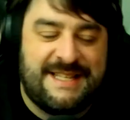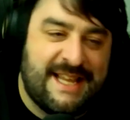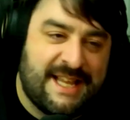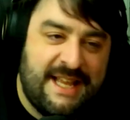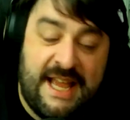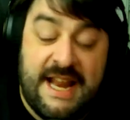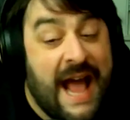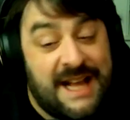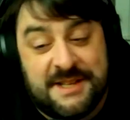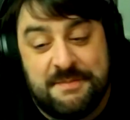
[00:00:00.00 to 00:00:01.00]
Is it? It
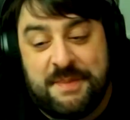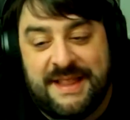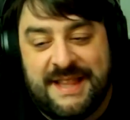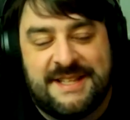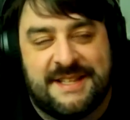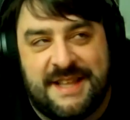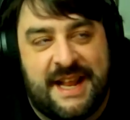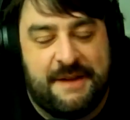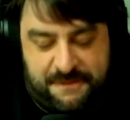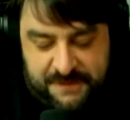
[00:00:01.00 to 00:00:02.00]
hasn't been. That's the
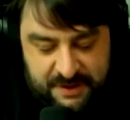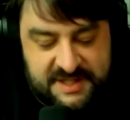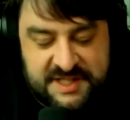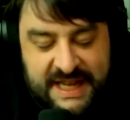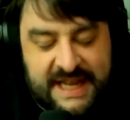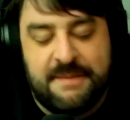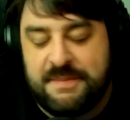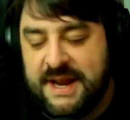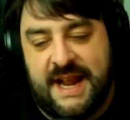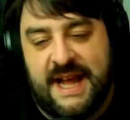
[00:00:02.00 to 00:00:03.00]
thing. It feels like it,
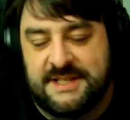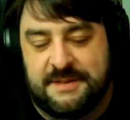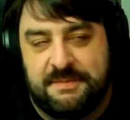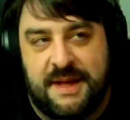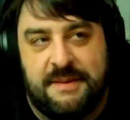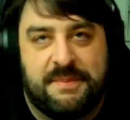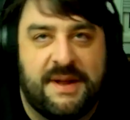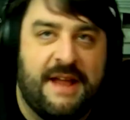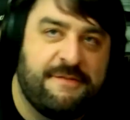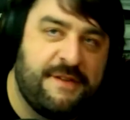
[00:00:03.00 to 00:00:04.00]
but it hasn't been.
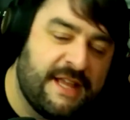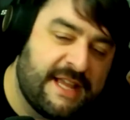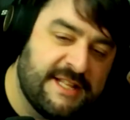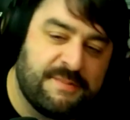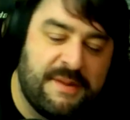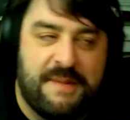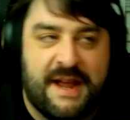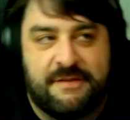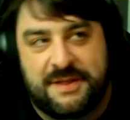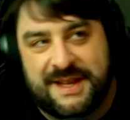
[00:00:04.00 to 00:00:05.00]
But I feel like it's been
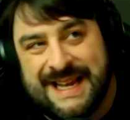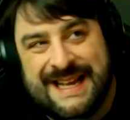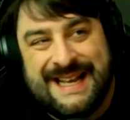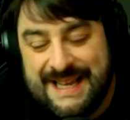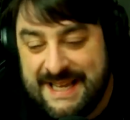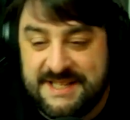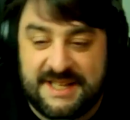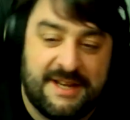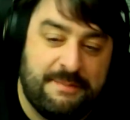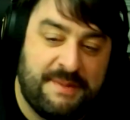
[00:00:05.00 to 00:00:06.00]
back for like, is
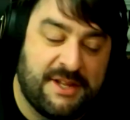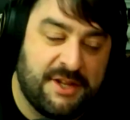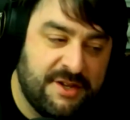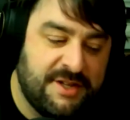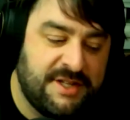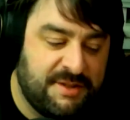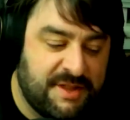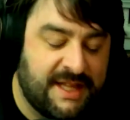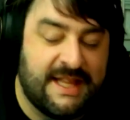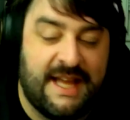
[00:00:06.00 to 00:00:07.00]
it going to be good? Do you
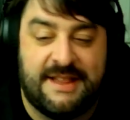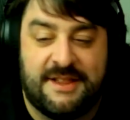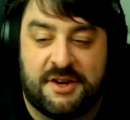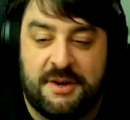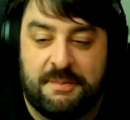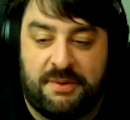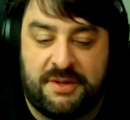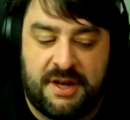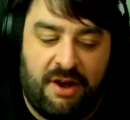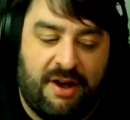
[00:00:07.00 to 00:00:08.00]
think that they're going to
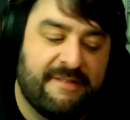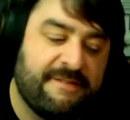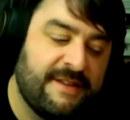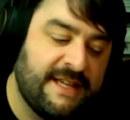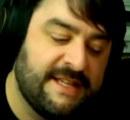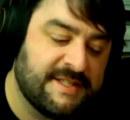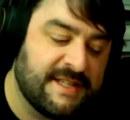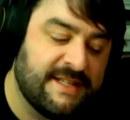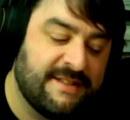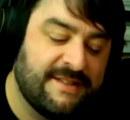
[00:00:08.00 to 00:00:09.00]
pull it off? Is it?